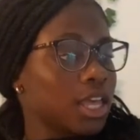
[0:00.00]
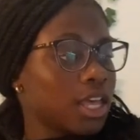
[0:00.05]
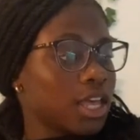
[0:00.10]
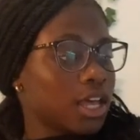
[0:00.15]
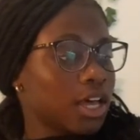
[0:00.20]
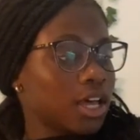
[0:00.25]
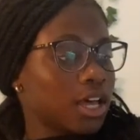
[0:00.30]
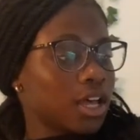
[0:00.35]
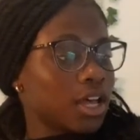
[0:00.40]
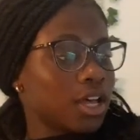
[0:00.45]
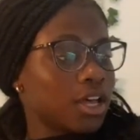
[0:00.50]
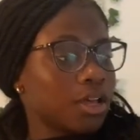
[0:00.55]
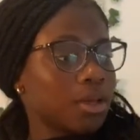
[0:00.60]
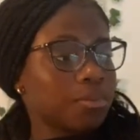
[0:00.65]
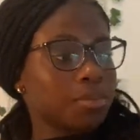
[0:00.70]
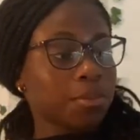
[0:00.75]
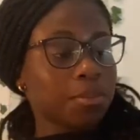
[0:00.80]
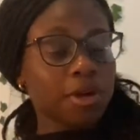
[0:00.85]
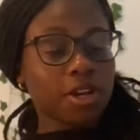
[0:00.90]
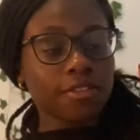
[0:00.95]

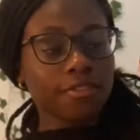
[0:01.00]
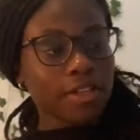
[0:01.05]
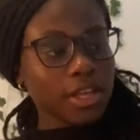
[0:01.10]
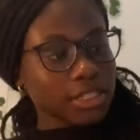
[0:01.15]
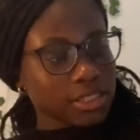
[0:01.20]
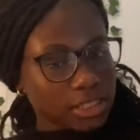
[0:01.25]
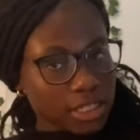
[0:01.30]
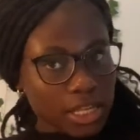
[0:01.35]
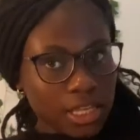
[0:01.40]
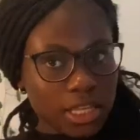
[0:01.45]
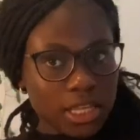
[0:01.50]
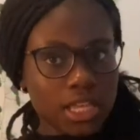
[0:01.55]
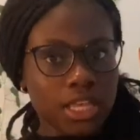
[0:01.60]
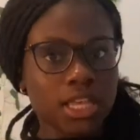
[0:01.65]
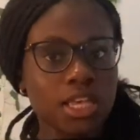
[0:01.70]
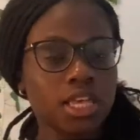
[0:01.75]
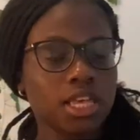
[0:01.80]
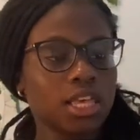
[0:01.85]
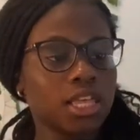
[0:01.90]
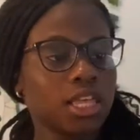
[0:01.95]
um, the butterfly scent
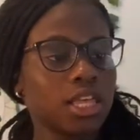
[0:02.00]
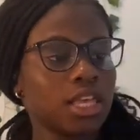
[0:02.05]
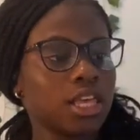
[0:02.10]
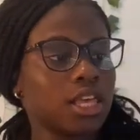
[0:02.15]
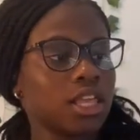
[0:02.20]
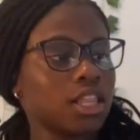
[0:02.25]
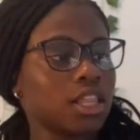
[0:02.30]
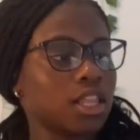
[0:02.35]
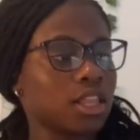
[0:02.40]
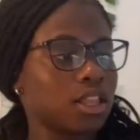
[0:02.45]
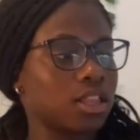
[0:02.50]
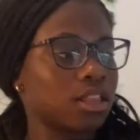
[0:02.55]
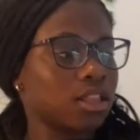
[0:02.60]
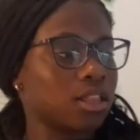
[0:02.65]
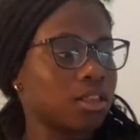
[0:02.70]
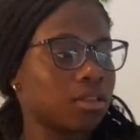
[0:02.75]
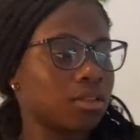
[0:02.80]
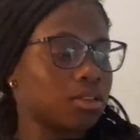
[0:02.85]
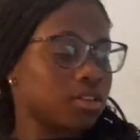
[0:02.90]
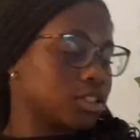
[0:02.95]
in
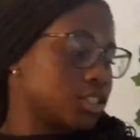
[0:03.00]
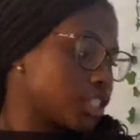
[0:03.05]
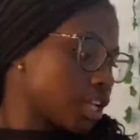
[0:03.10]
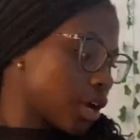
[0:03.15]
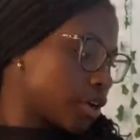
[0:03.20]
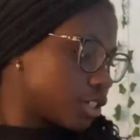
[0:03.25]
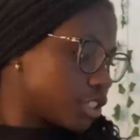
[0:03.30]
shower